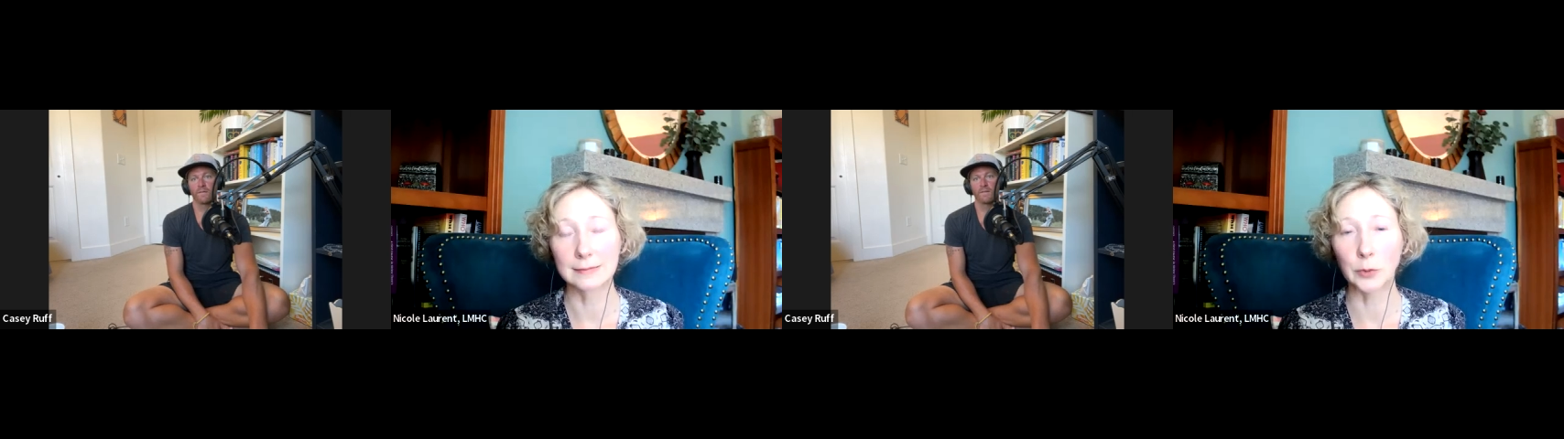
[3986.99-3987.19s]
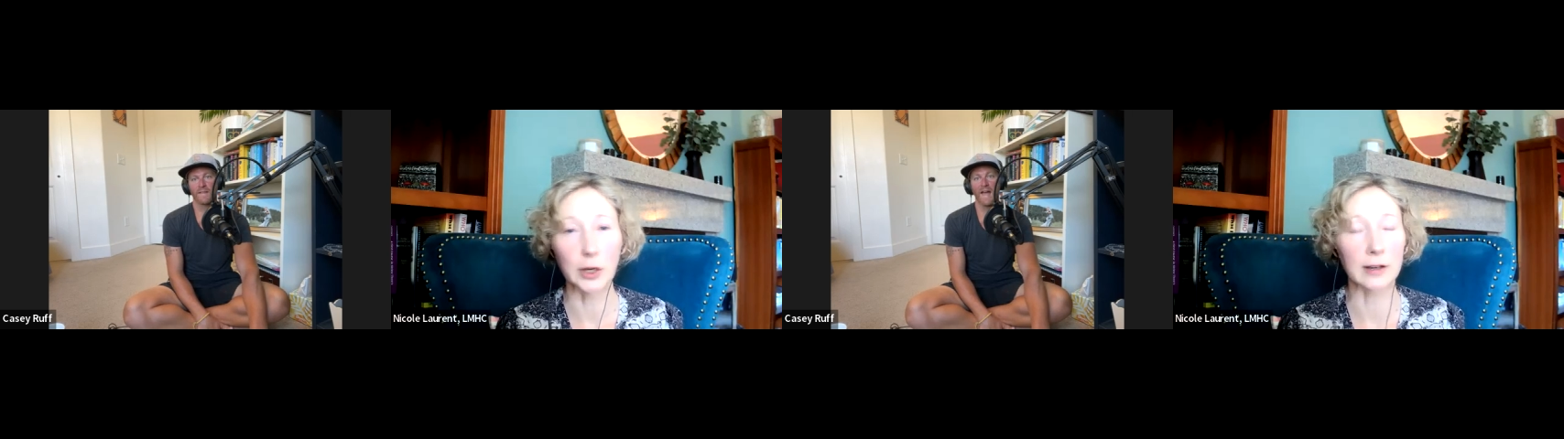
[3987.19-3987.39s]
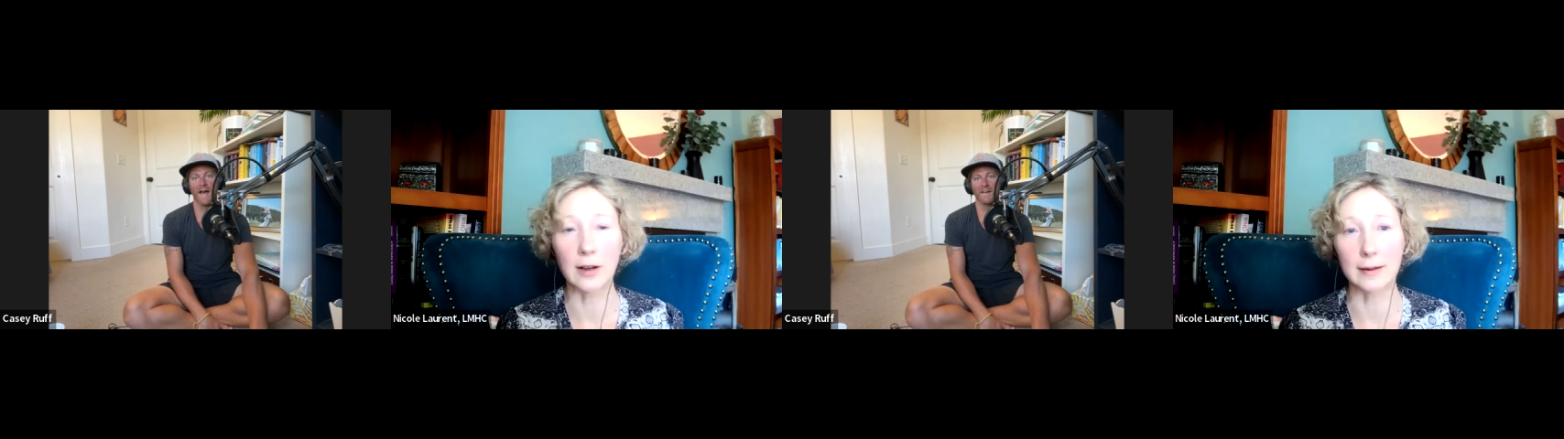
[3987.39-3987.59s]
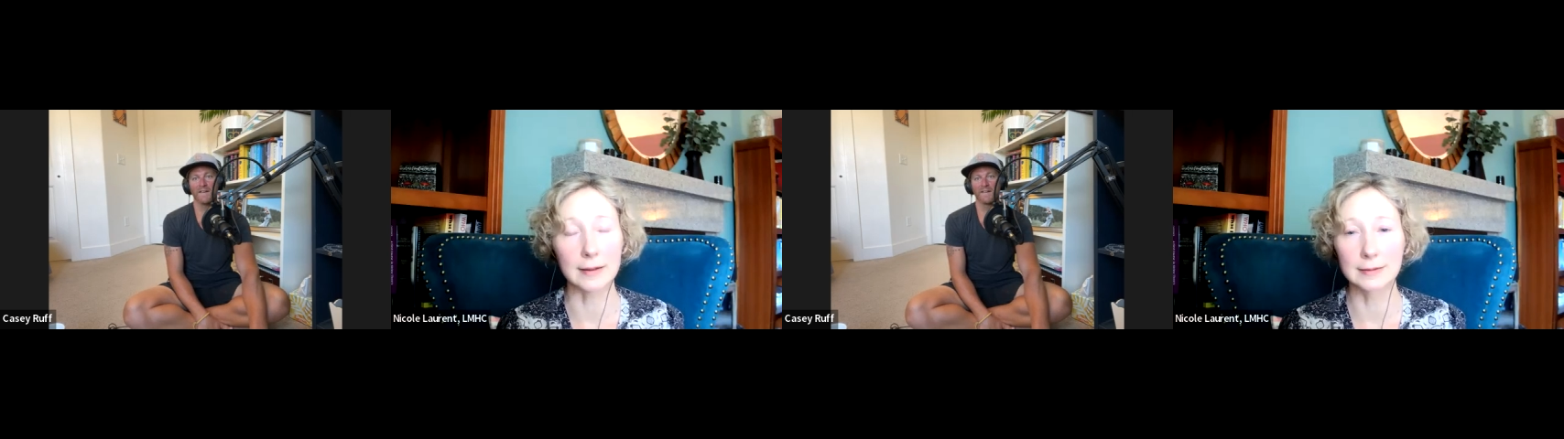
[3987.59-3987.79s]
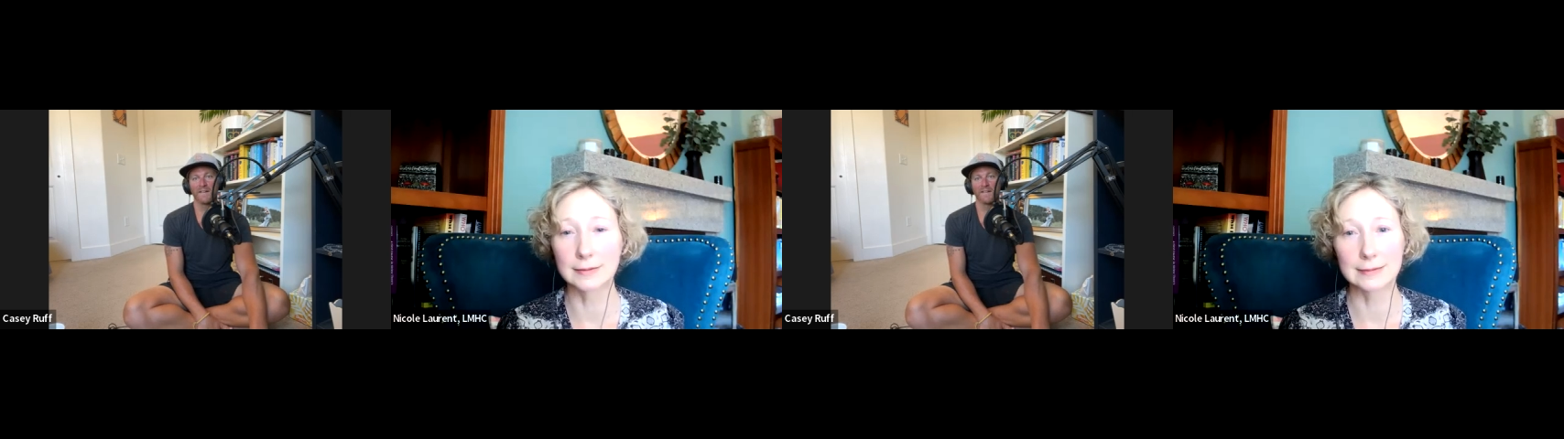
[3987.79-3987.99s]
working yeah. on
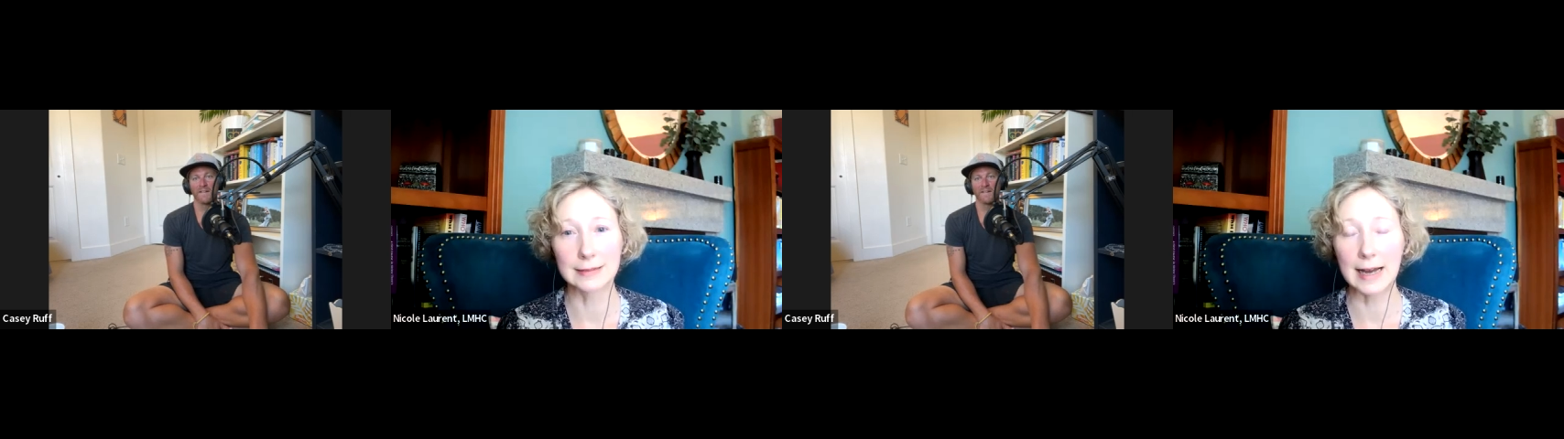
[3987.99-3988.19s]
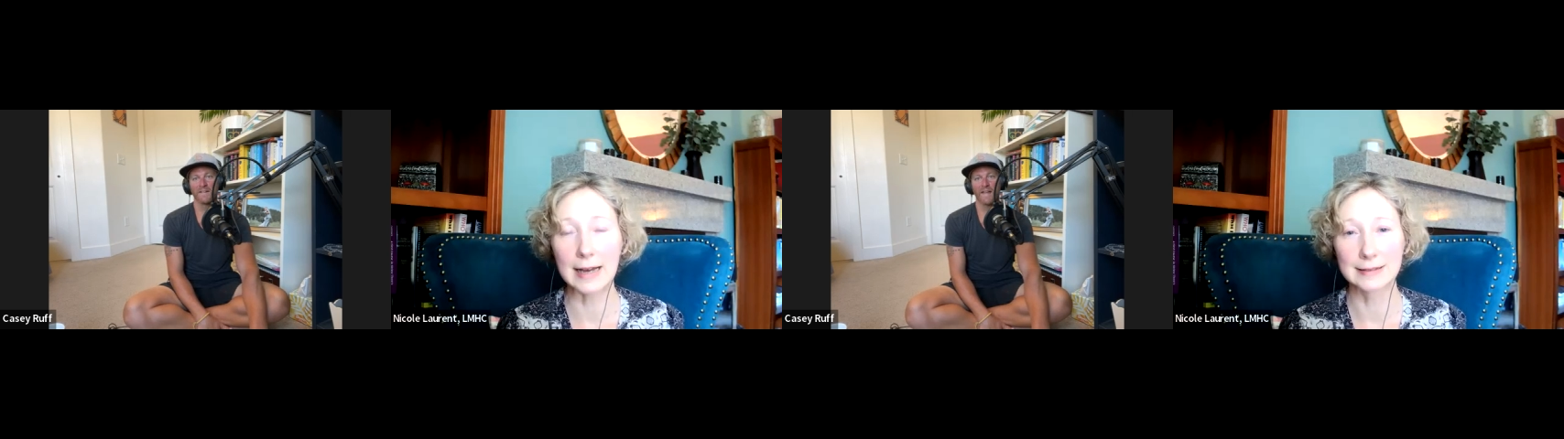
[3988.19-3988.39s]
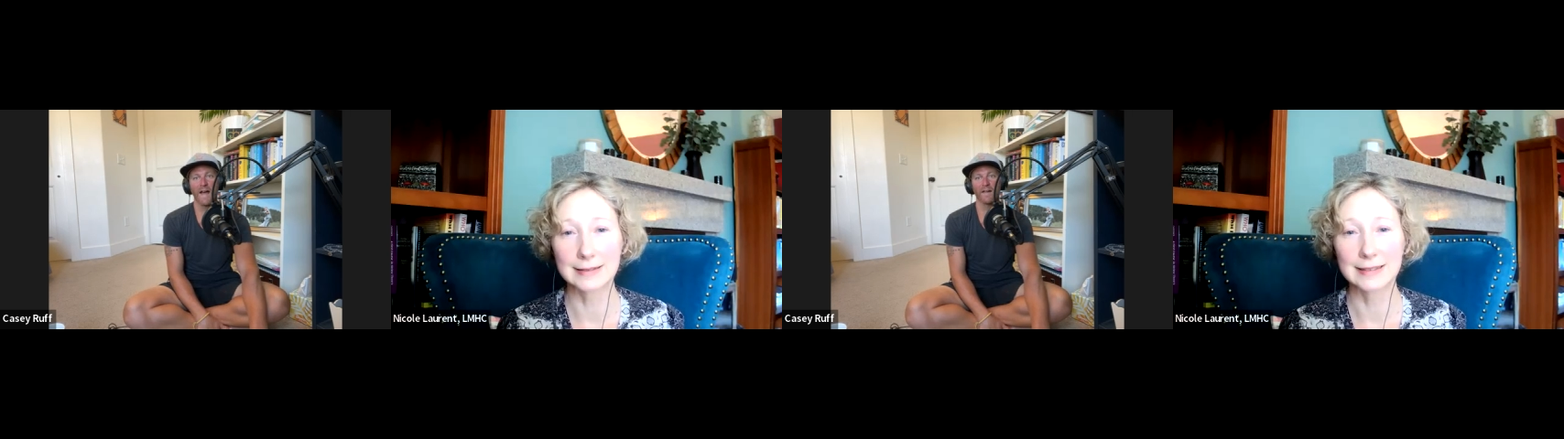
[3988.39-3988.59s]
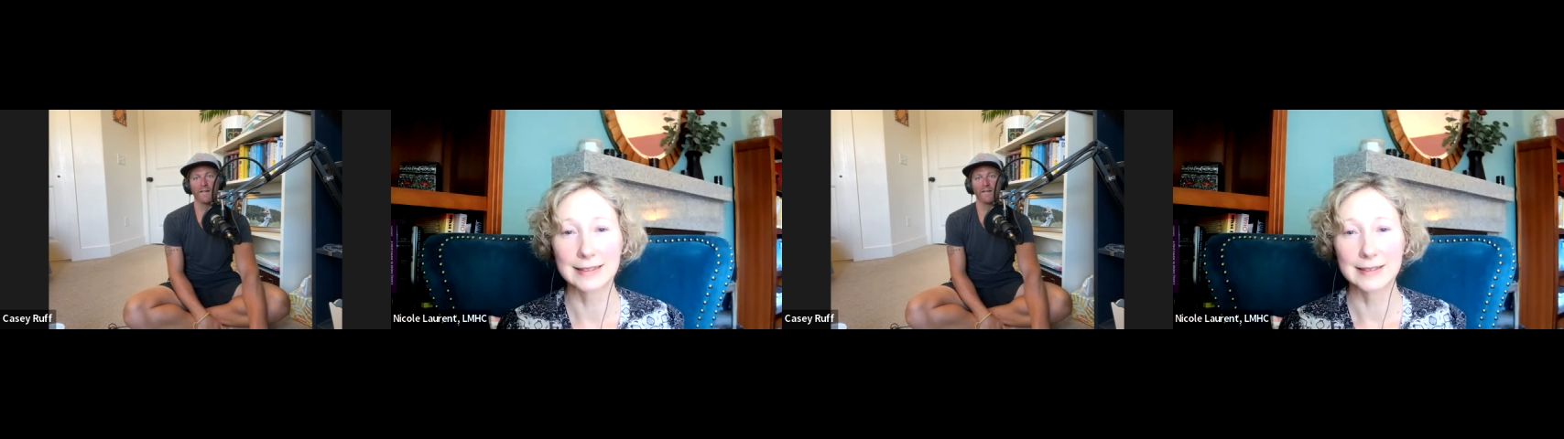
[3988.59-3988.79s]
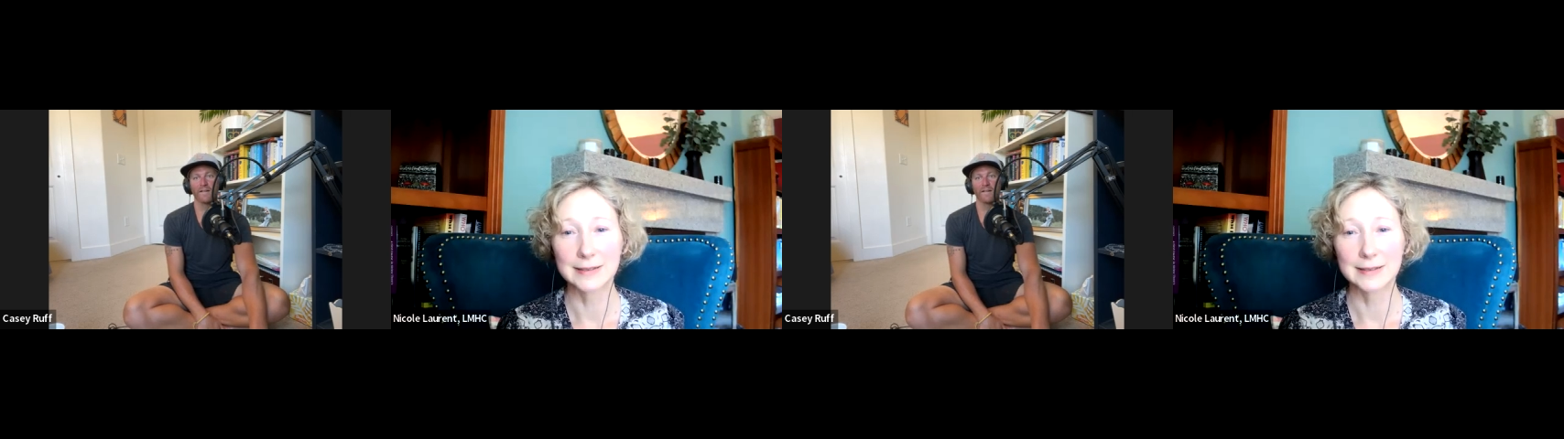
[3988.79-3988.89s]
it. Yeah. Yeah.